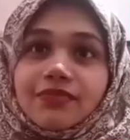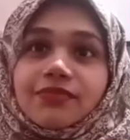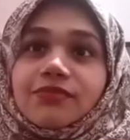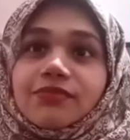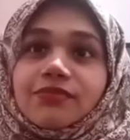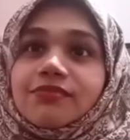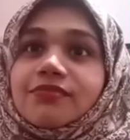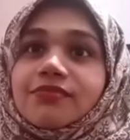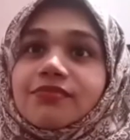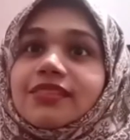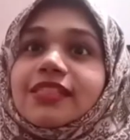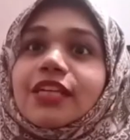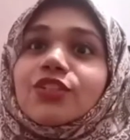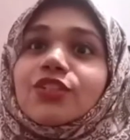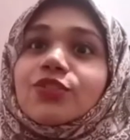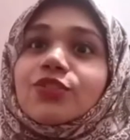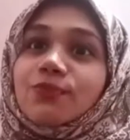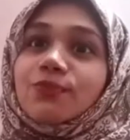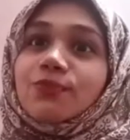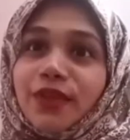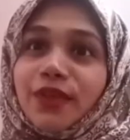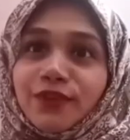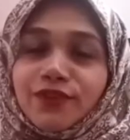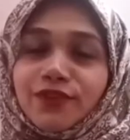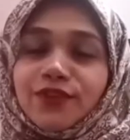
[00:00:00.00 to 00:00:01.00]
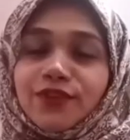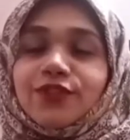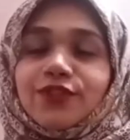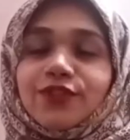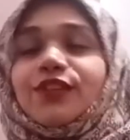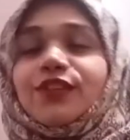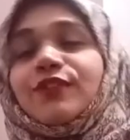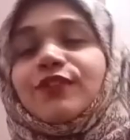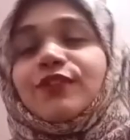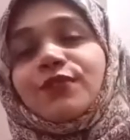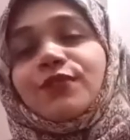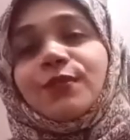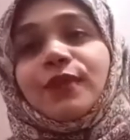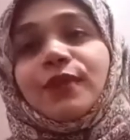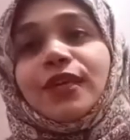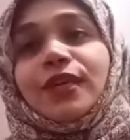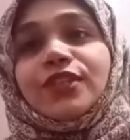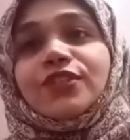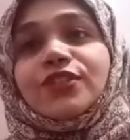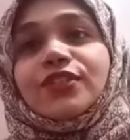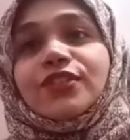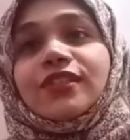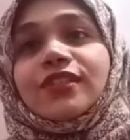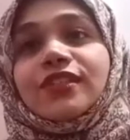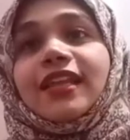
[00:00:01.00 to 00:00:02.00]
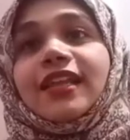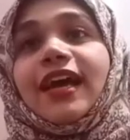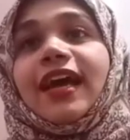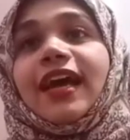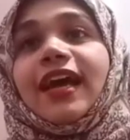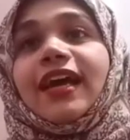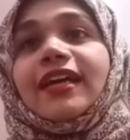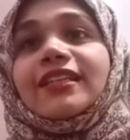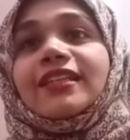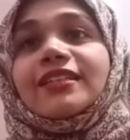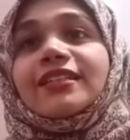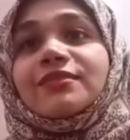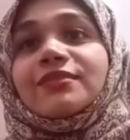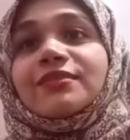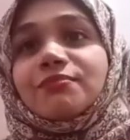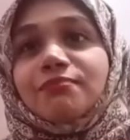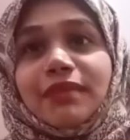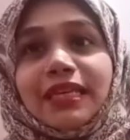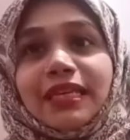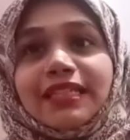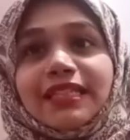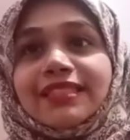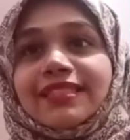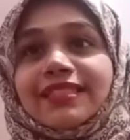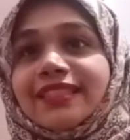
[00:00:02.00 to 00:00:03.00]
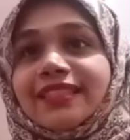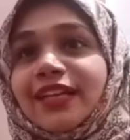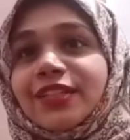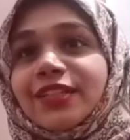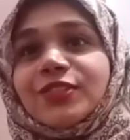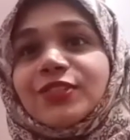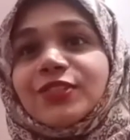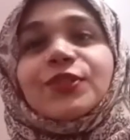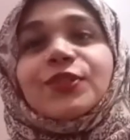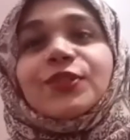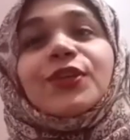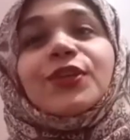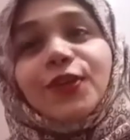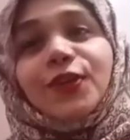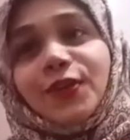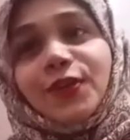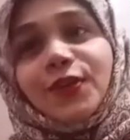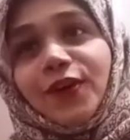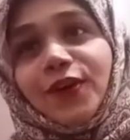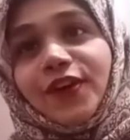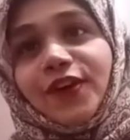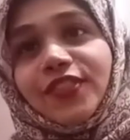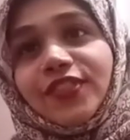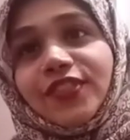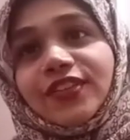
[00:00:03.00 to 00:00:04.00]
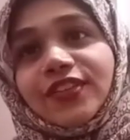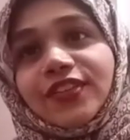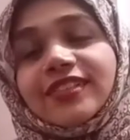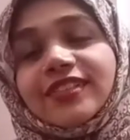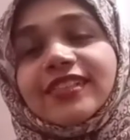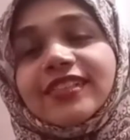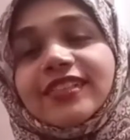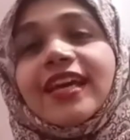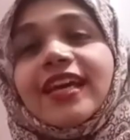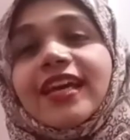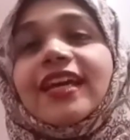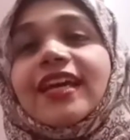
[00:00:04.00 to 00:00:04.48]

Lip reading: such beneficial information and meet such good authors.